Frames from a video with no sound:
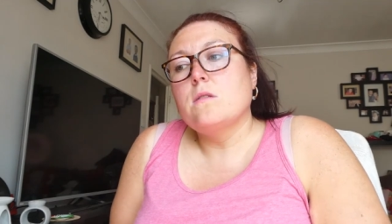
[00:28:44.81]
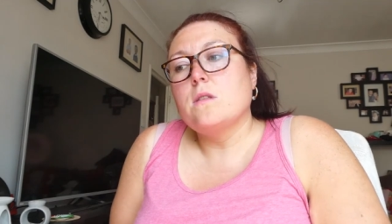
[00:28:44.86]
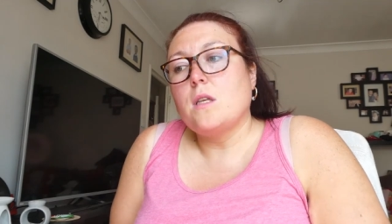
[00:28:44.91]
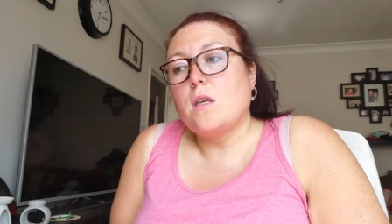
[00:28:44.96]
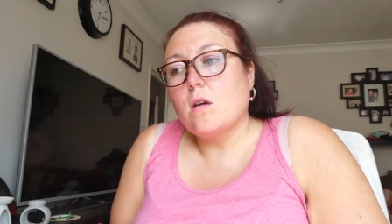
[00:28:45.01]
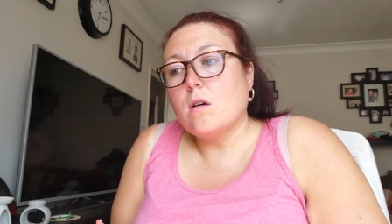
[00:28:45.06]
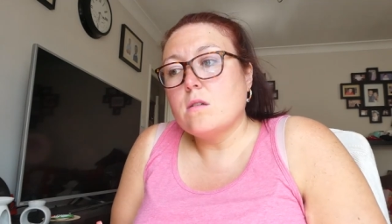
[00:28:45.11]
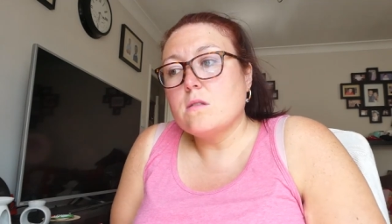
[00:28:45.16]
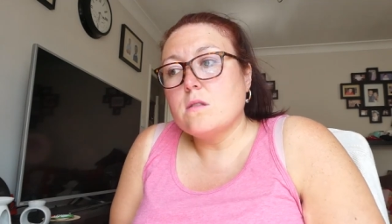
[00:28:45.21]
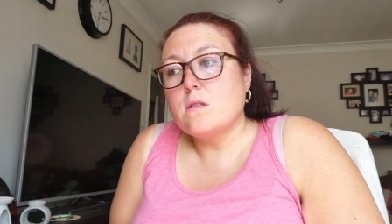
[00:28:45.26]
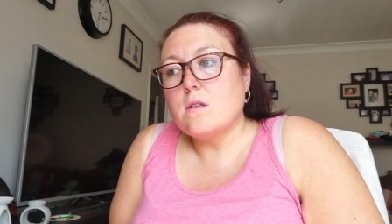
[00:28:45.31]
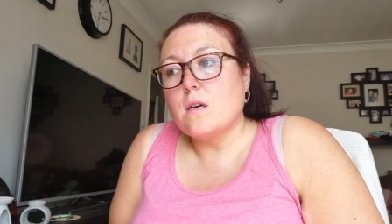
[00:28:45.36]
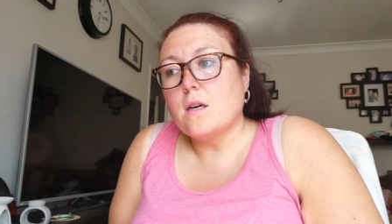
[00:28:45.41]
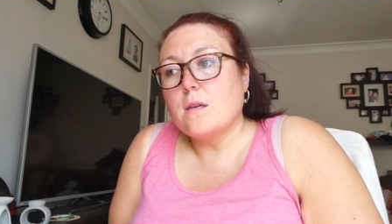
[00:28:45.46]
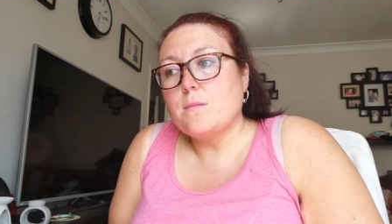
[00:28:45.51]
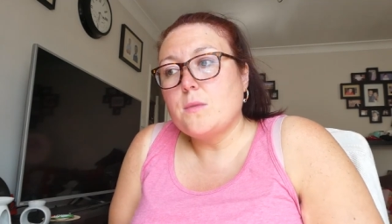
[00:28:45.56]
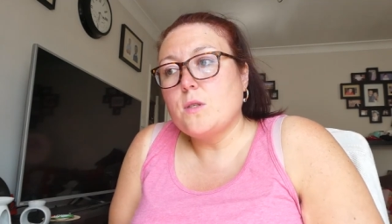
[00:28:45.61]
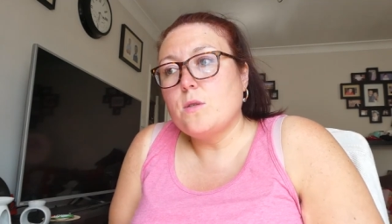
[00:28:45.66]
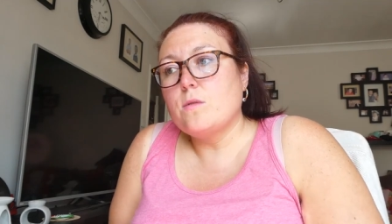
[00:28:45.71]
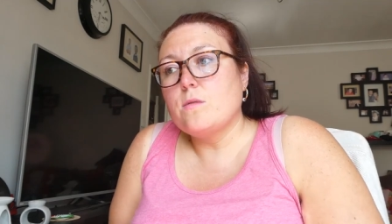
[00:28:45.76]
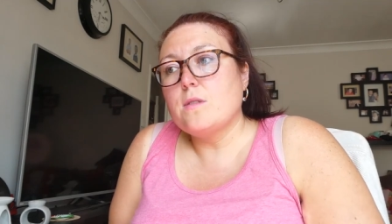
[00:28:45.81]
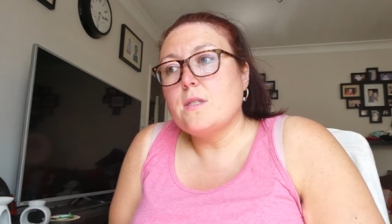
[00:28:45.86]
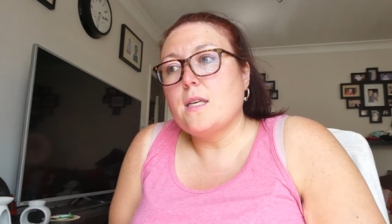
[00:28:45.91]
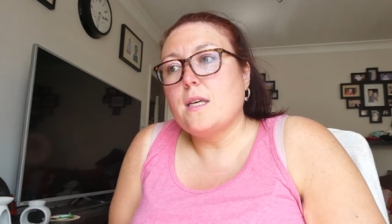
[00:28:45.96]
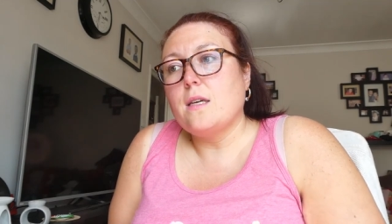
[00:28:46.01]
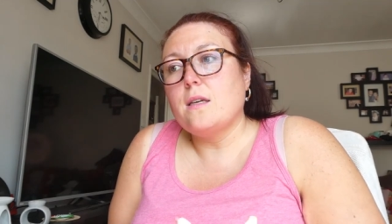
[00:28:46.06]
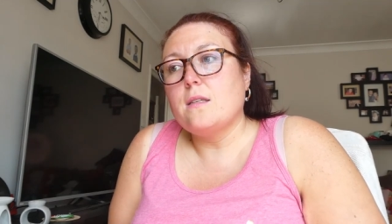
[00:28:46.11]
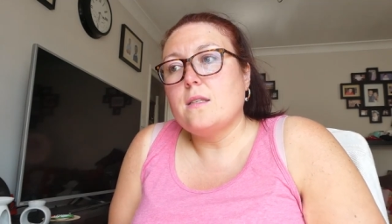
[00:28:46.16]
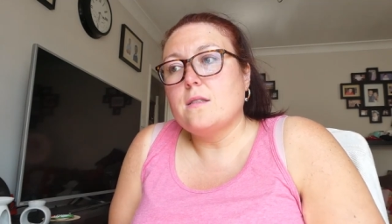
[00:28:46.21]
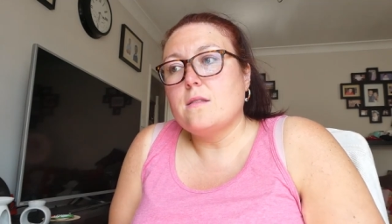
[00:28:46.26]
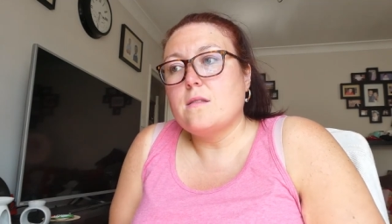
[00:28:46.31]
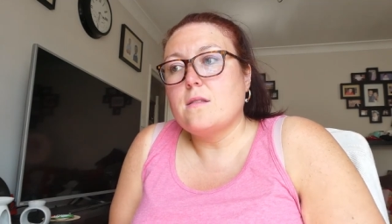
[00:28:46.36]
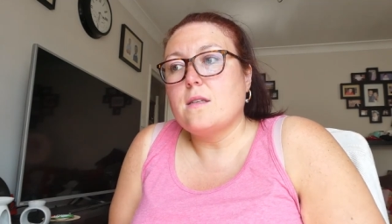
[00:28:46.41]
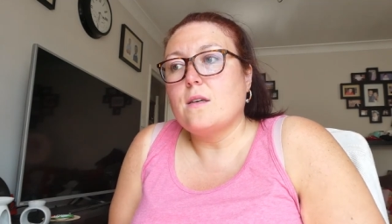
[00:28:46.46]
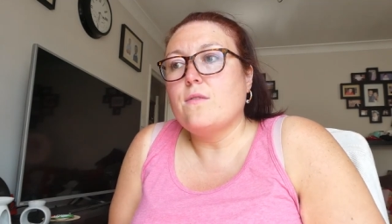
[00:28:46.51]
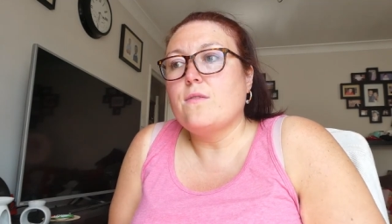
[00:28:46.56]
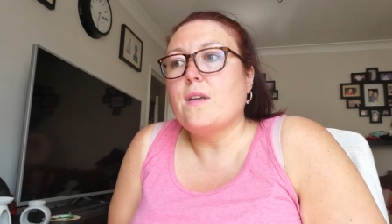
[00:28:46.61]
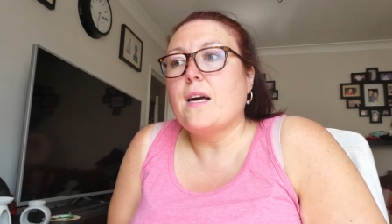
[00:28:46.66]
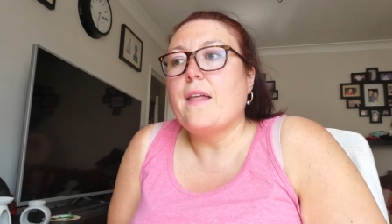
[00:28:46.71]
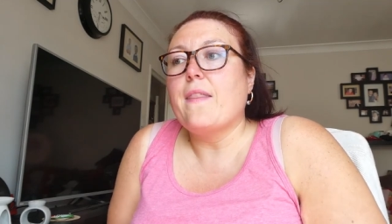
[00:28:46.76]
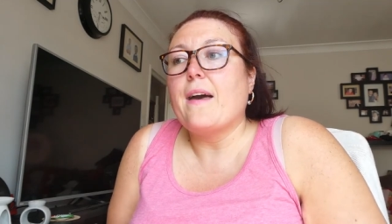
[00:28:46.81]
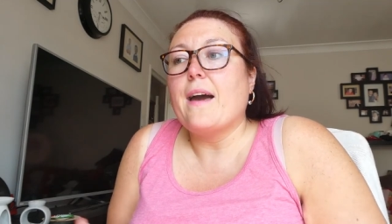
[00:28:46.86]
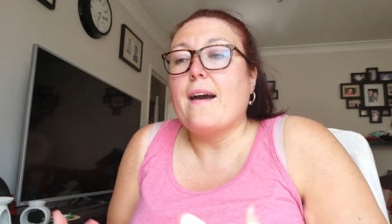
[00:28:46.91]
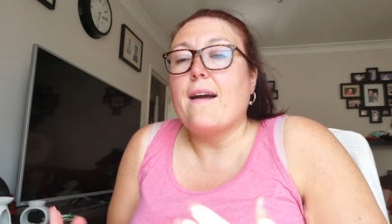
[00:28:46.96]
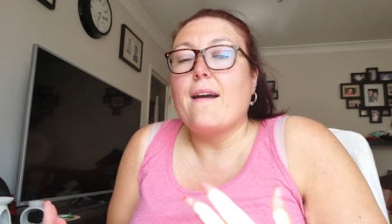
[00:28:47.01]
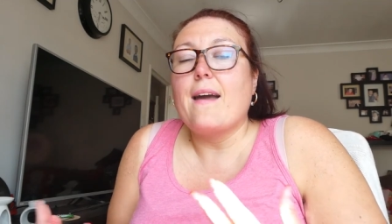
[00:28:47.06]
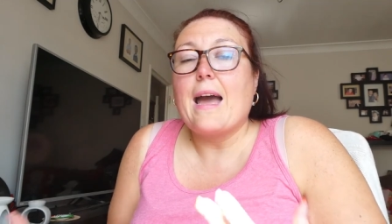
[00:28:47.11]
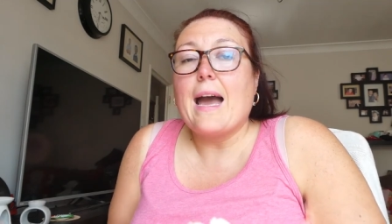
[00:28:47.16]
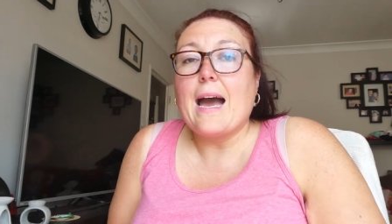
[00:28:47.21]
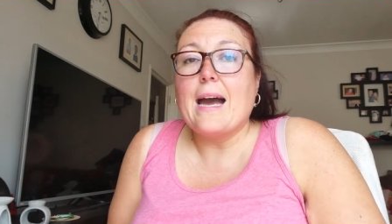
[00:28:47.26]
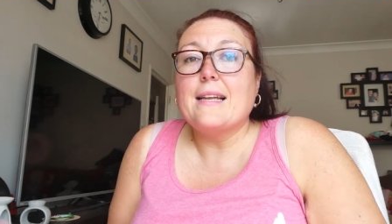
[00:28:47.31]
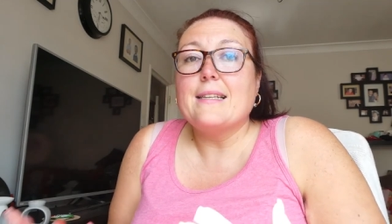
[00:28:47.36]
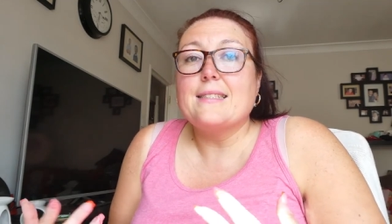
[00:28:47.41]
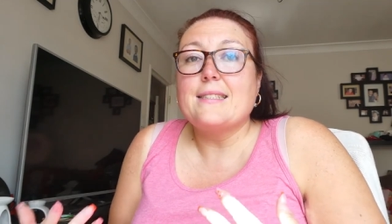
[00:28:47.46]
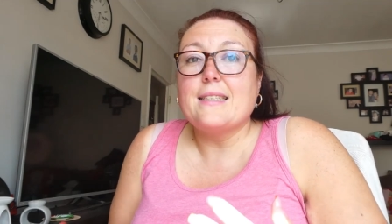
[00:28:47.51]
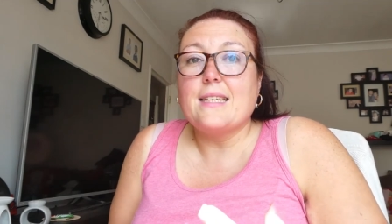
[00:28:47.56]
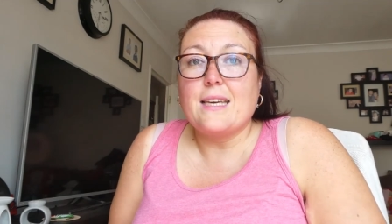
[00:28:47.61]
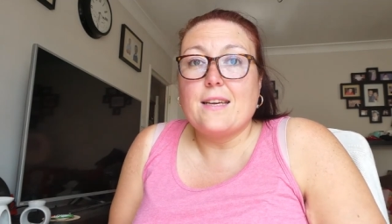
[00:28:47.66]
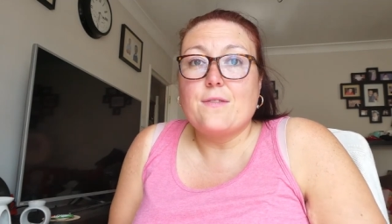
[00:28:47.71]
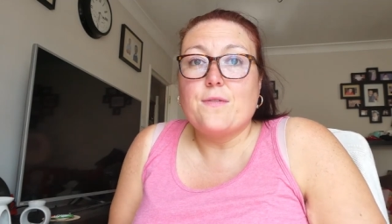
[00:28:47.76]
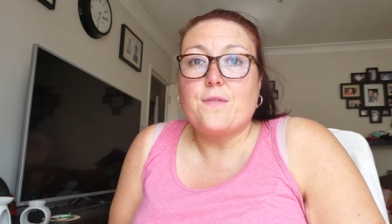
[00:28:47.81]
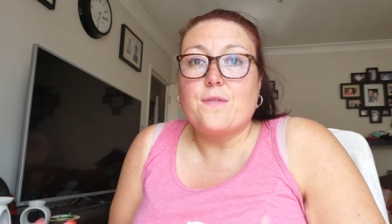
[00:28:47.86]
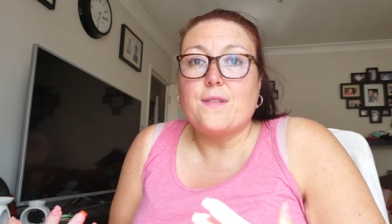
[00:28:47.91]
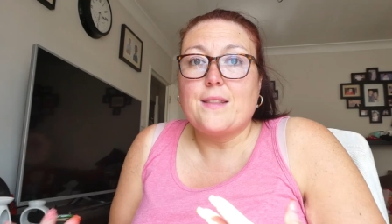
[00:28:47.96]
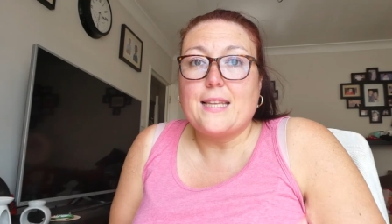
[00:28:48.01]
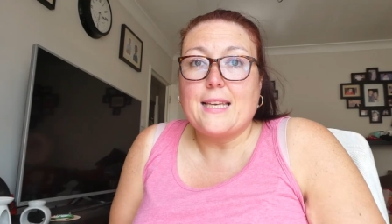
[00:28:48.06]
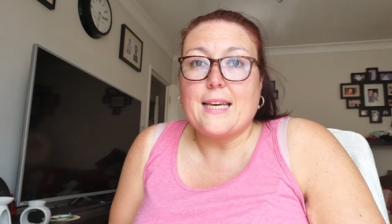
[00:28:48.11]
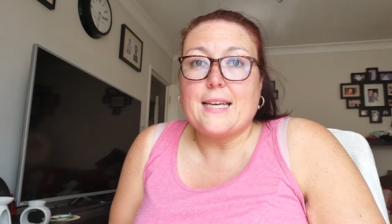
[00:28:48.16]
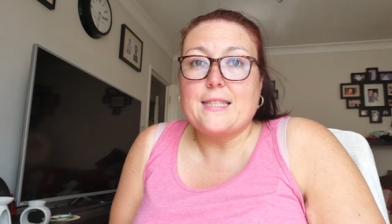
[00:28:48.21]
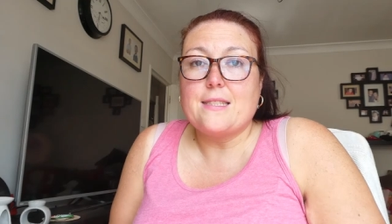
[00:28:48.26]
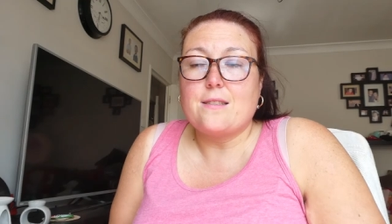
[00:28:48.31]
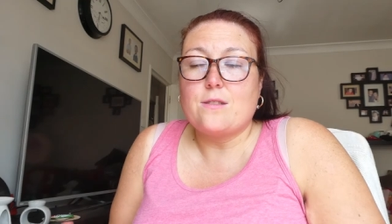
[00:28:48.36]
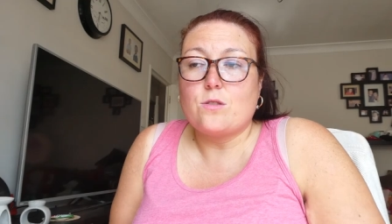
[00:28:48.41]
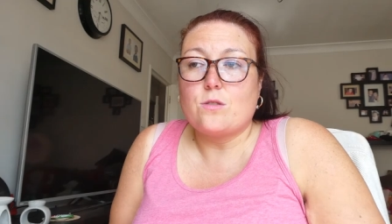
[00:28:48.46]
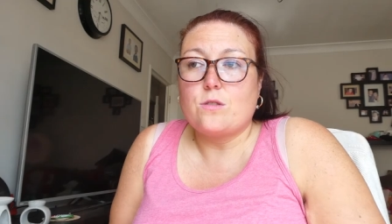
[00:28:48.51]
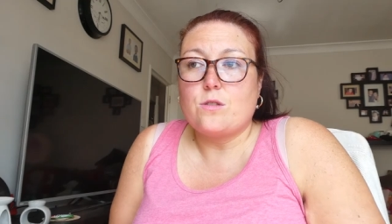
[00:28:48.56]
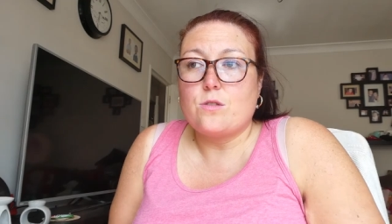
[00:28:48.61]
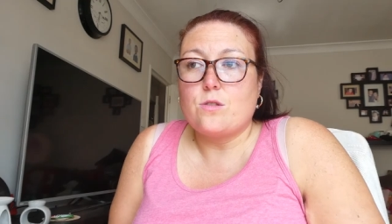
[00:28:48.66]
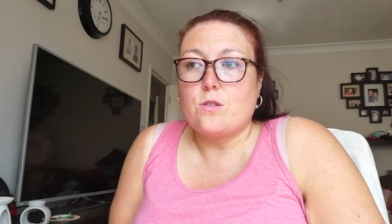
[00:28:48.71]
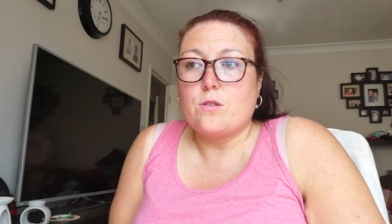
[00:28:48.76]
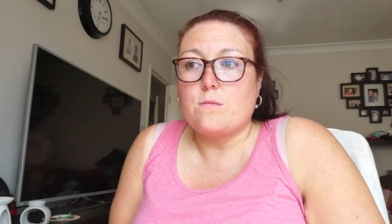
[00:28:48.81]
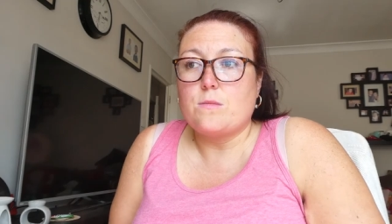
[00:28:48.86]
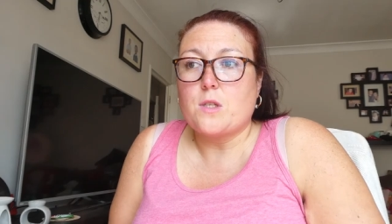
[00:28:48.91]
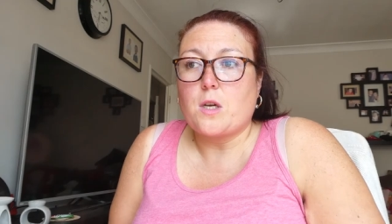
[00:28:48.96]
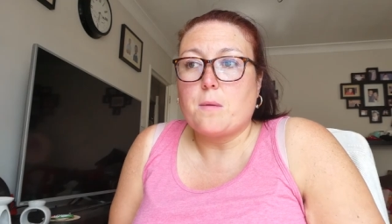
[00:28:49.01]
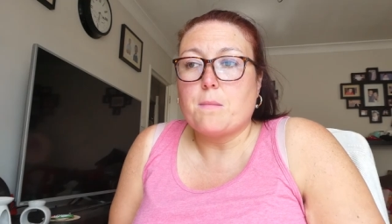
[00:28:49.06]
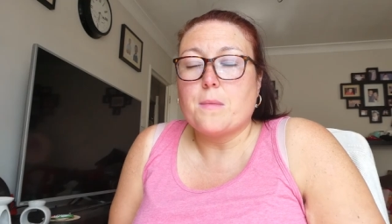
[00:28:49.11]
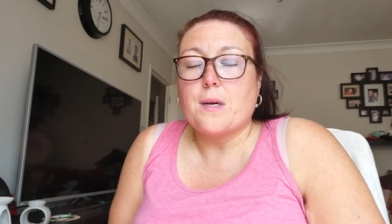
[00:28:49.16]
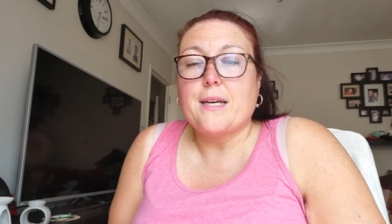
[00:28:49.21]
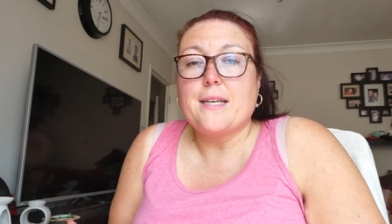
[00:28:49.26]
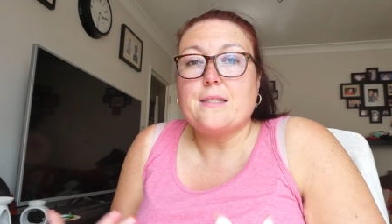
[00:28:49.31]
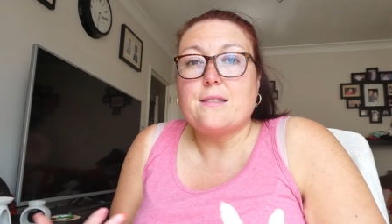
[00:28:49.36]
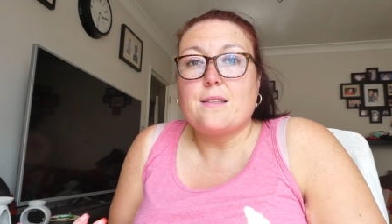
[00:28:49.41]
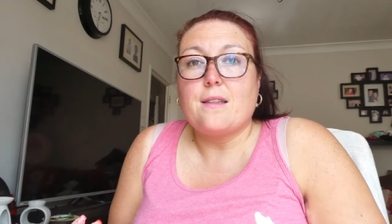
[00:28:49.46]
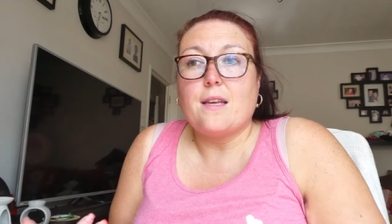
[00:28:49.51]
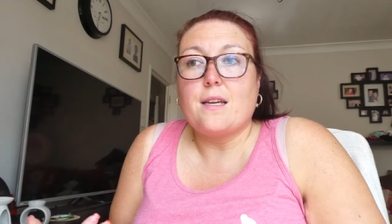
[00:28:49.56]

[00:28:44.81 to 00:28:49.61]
the yarns that I'm using and stuff like that and if the ladies on the Zoom don't mind,